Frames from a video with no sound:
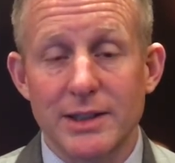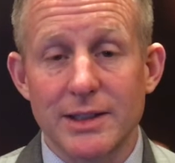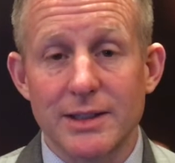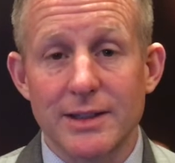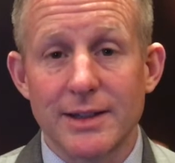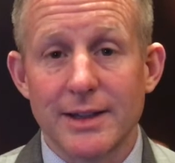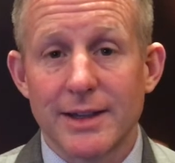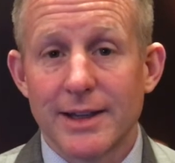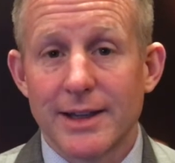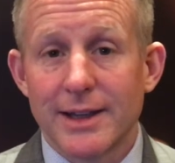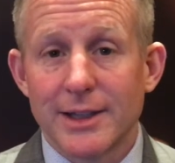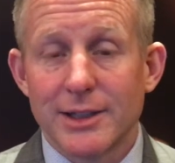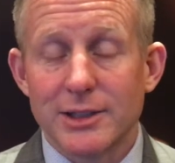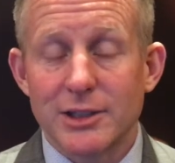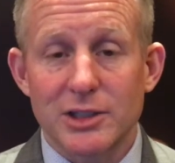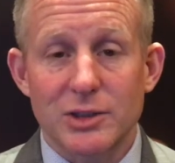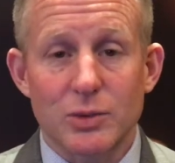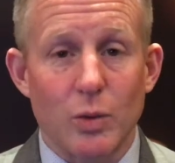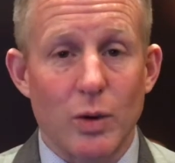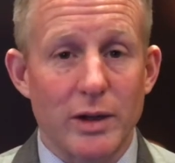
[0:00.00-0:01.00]
And
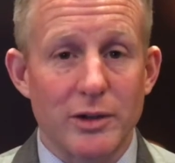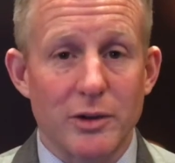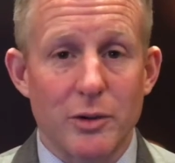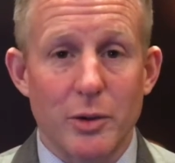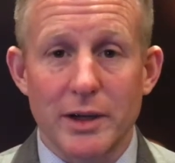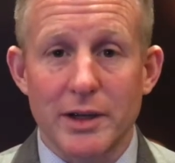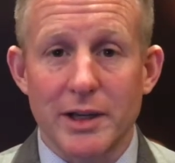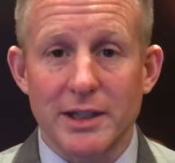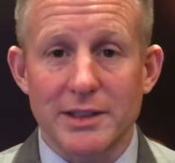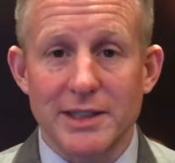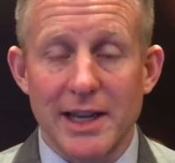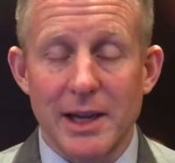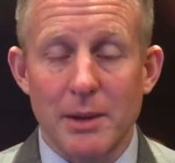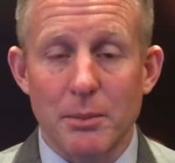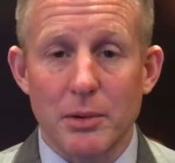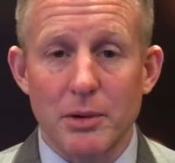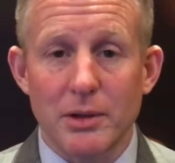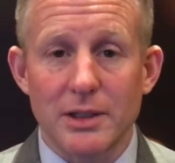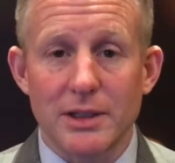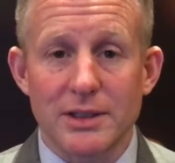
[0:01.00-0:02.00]
just one quick
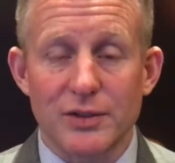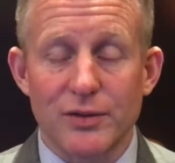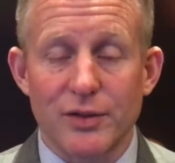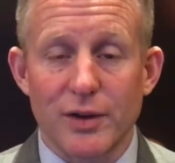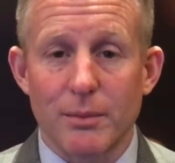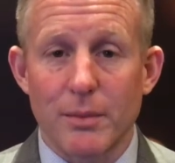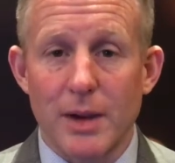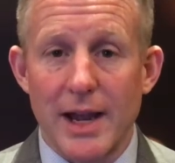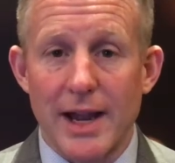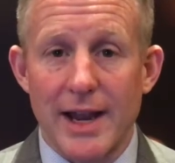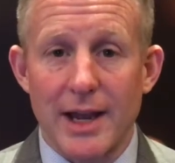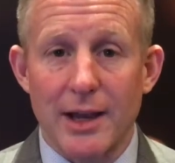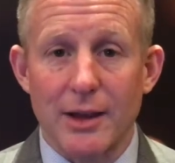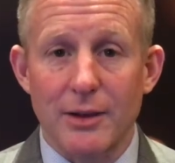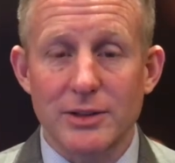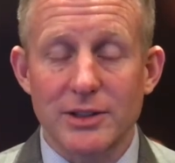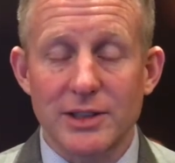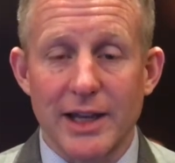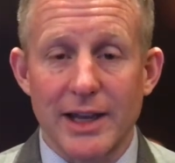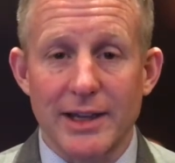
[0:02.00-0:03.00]
example is from my
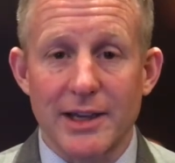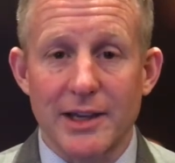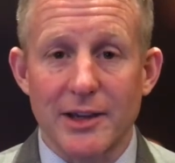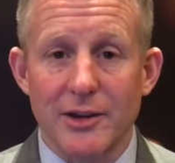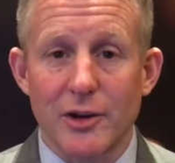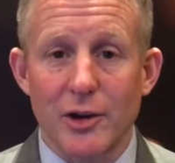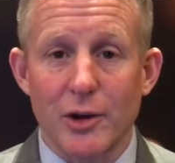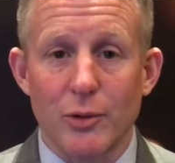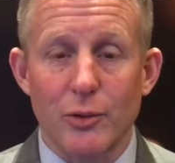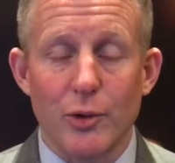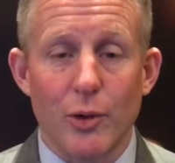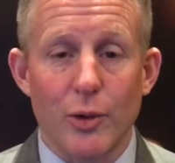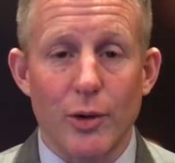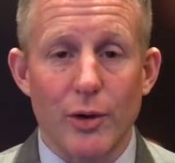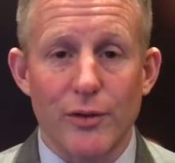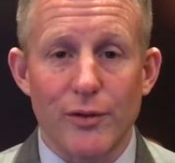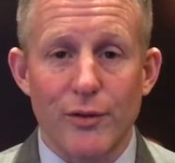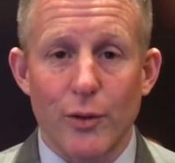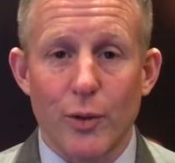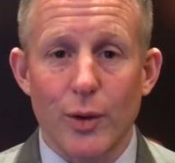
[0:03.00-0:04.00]
house, I can go
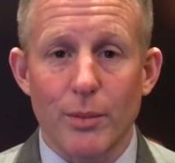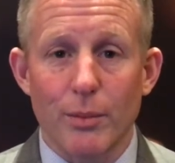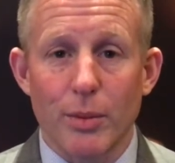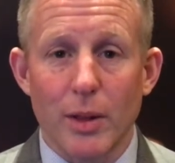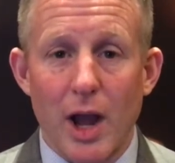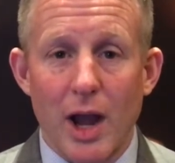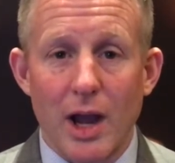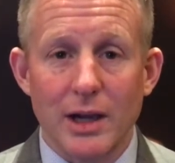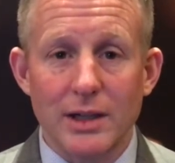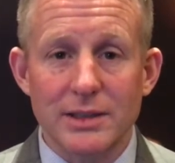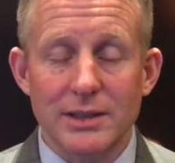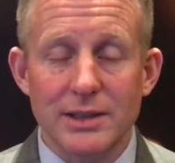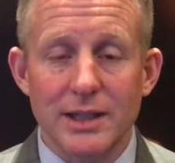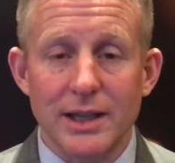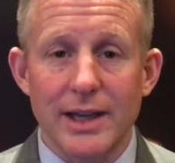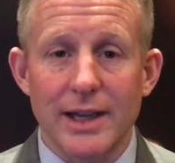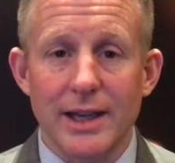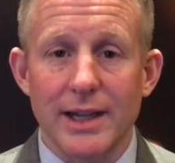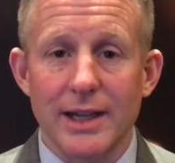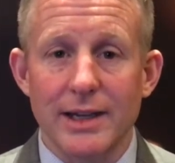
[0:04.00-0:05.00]
north four blocks
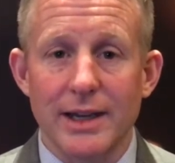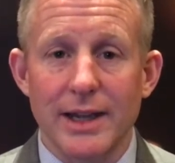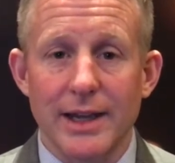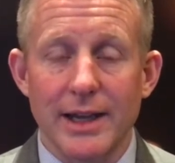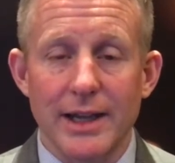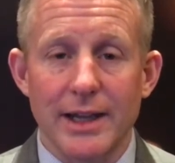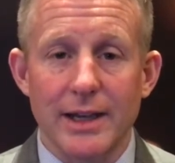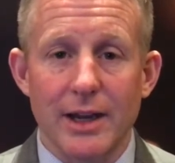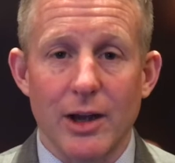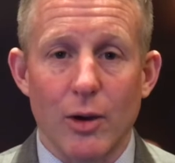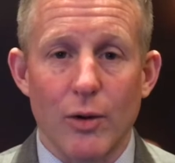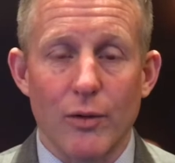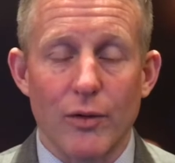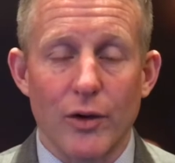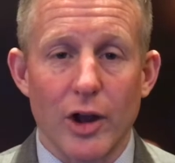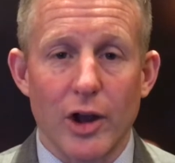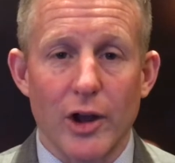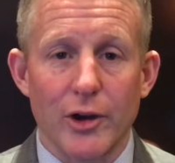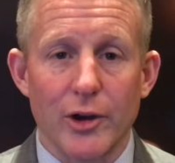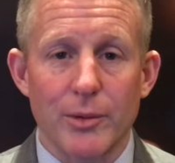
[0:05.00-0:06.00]
and hit over
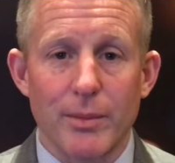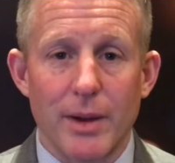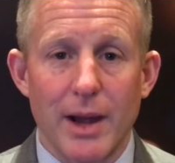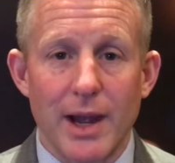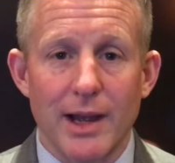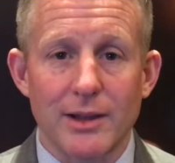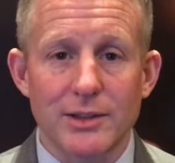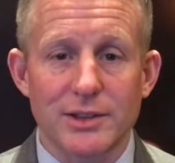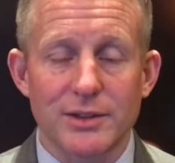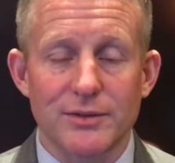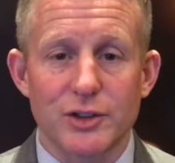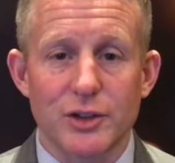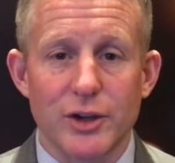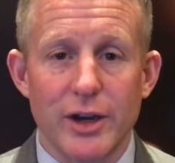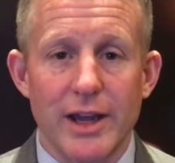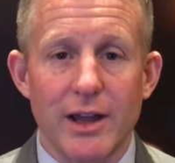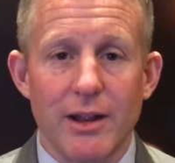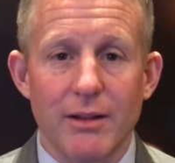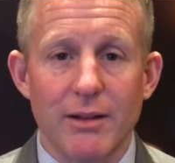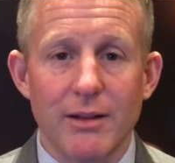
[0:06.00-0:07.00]
100 miles of
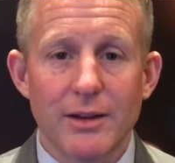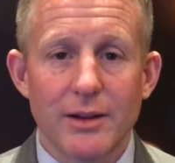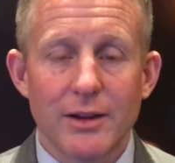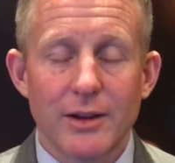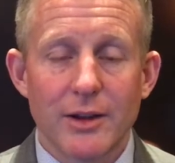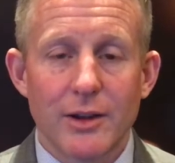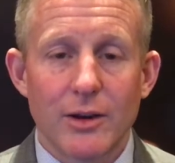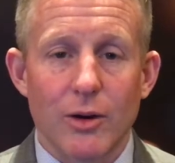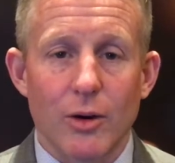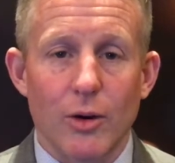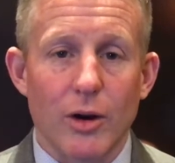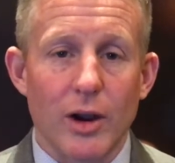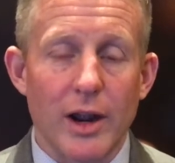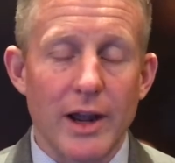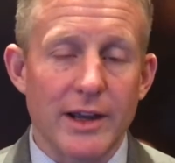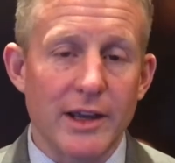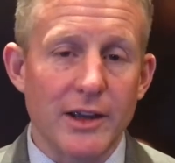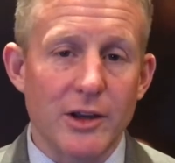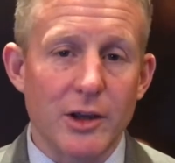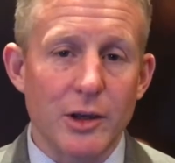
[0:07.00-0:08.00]
trail, or
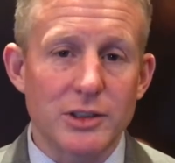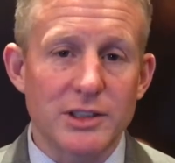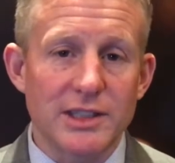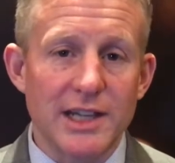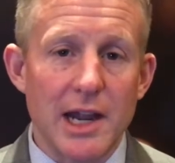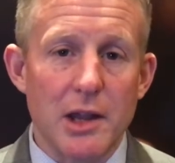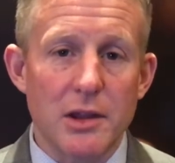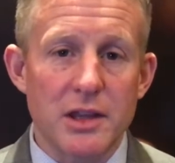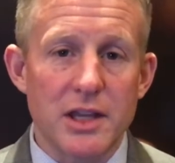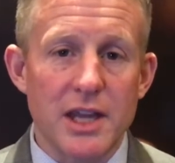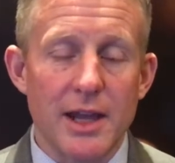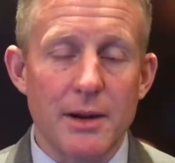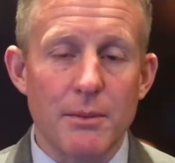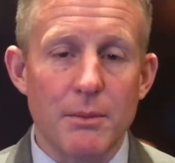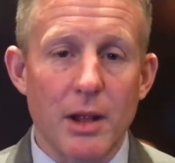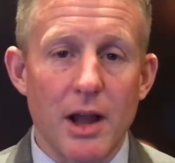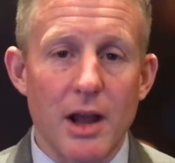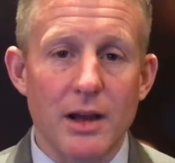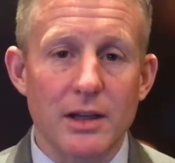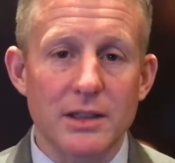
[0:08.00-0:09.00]
I can go south 10
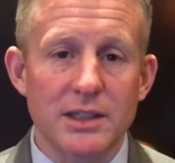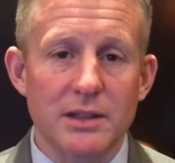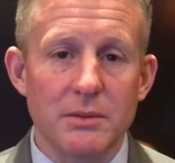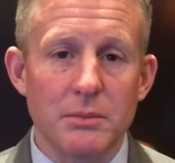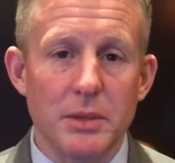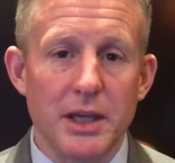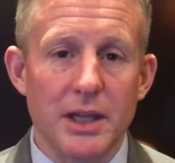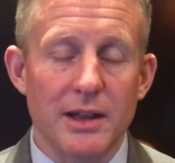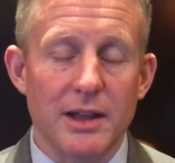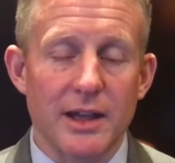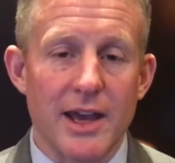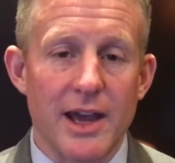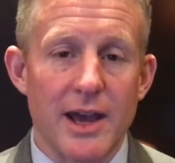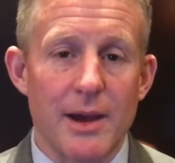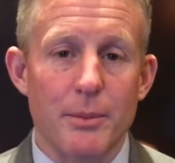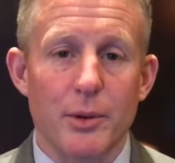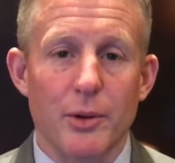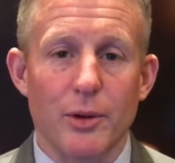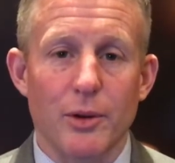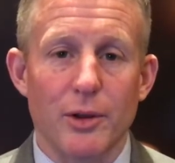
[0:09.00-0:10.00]
blocks and be at the
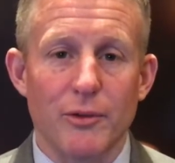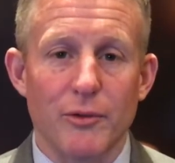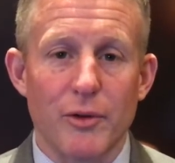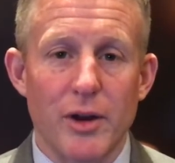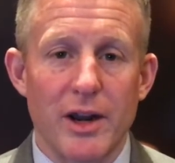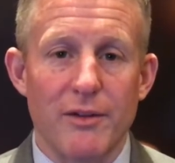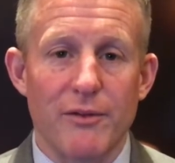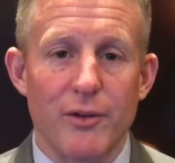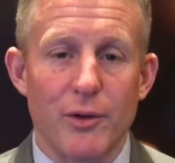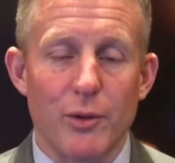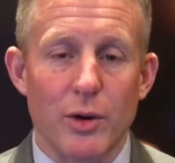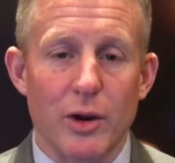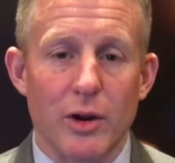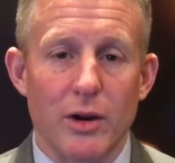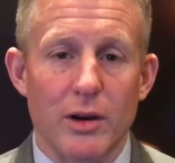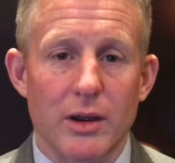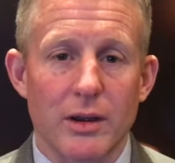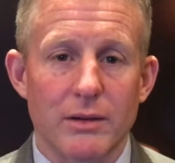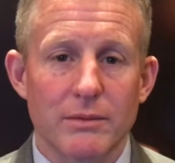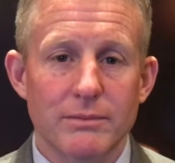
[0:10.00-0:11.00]
Capitol and ready for work.